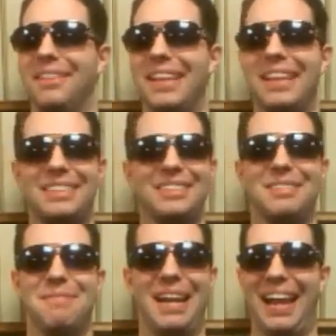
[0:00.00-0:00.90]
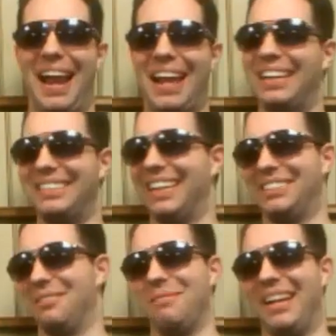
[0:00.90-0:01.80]
that doesn't make any
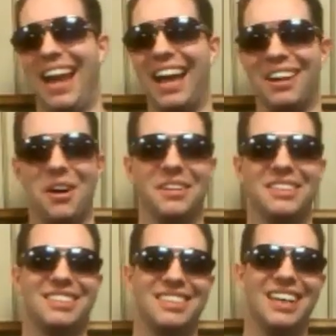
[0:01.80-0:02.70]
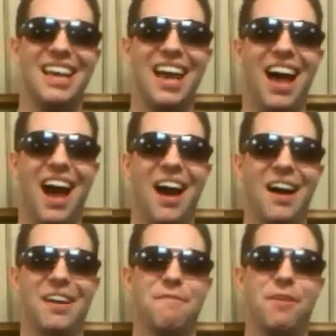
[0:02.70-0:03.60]
sense to me at all. It's
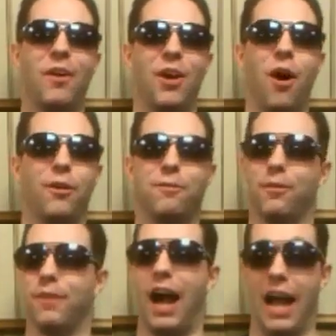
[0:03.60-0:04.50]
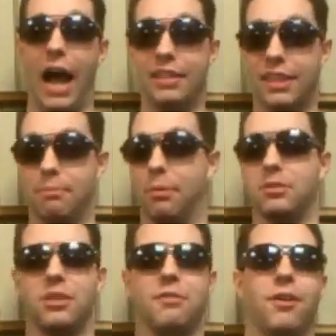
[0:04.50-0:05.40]
uh, very hard for I, I think
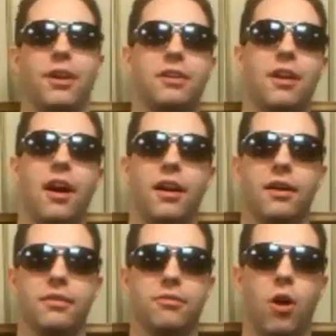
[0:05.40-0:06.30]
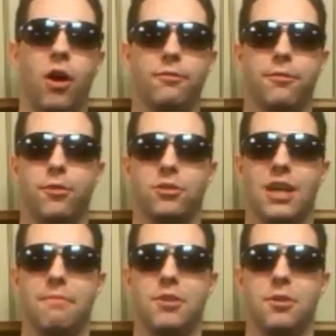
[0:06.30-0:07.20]
personally very uh, hard for
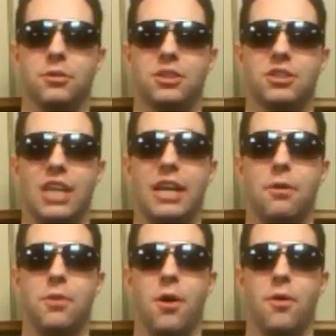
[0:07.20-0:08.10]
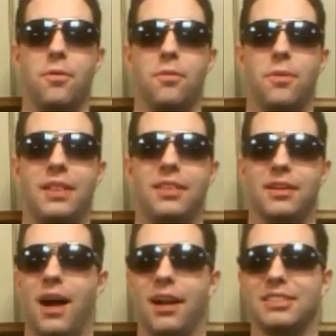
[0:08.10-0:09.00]
first time viewers because they don't know when the
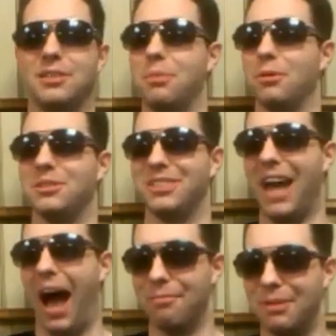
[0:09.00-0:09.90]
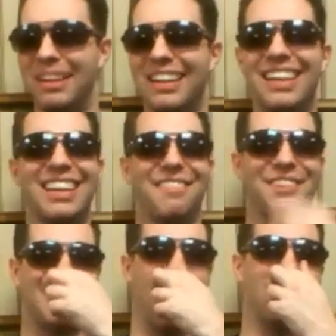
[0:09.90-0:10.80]
clock is supposed to stop
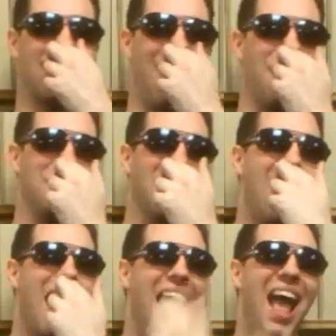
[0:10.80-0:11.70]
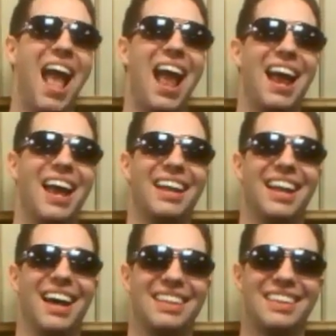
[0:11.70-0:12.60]
if it's counting up,
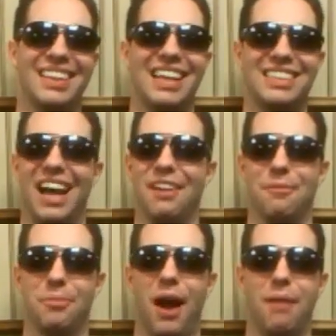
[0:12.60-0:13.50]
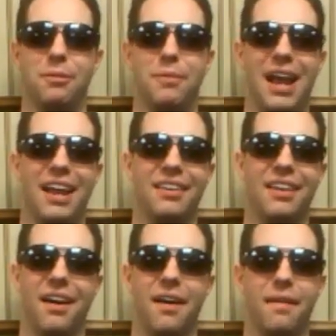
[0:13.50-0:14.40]
and I think that's kind of a problem.
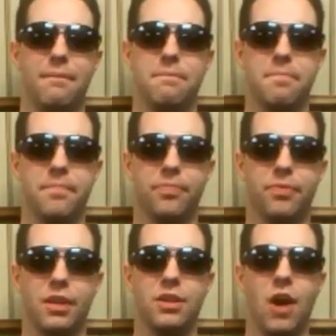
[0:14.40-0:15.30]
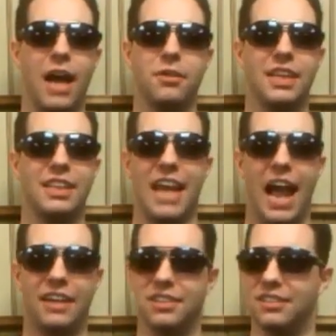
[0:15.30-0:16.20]
And um, you know, I don't think the
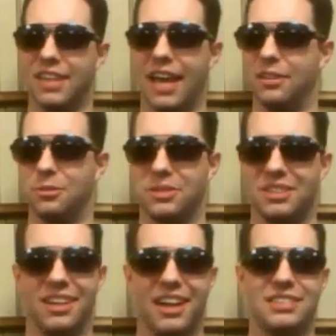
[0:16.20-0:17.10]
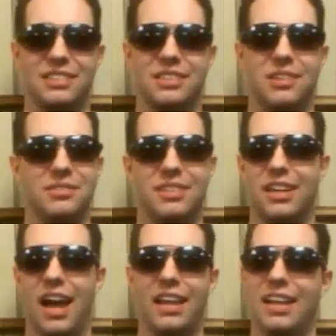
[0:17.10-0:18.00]
action is that interesting. I just don't.
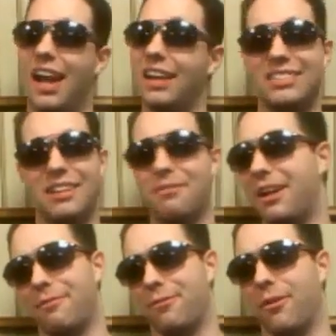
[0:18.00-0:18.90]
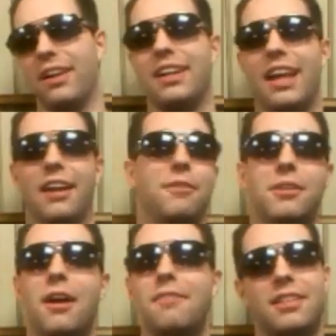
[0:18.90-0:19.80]
I, I just never cared for it. And again, if
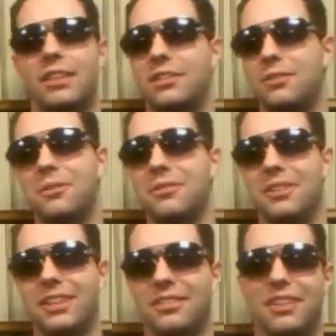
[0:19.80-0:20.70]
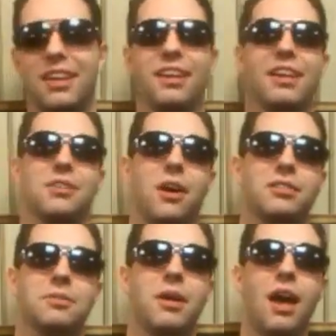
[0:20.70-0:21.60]
you love it, that's cool. That's your thing. That's
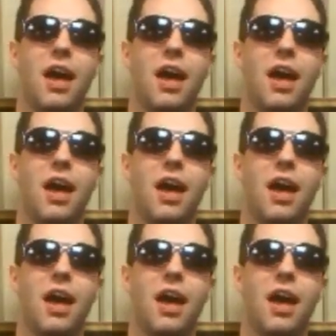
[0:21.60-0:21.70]
awesome.